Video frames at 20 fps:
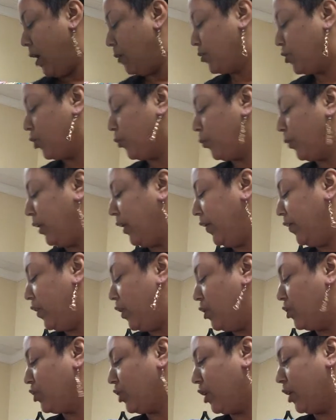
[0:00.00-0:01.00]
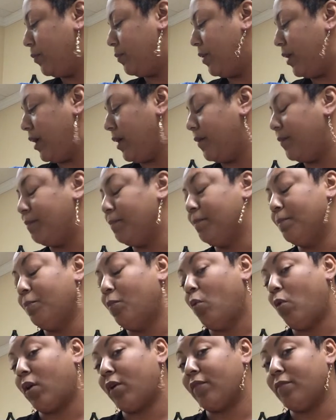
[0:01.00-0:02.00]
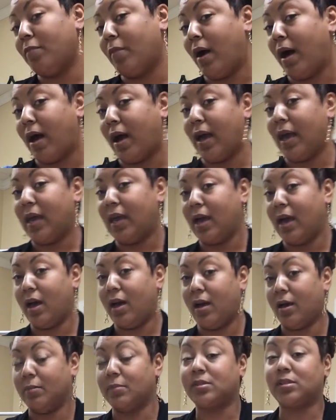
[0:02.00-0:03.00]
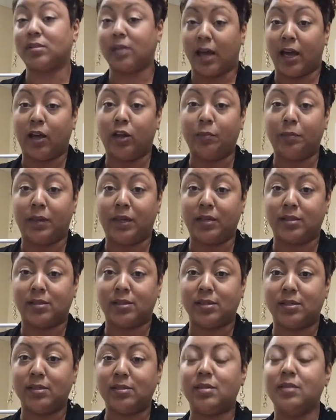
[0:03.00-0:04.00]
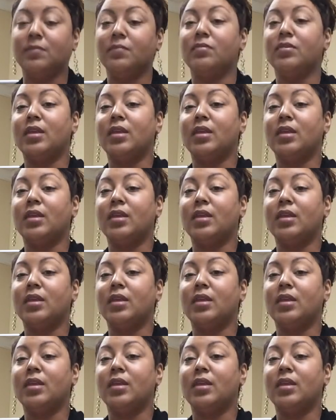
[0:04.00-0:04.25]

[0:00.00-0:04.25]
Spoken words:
So really those are going to be more of my style pieces.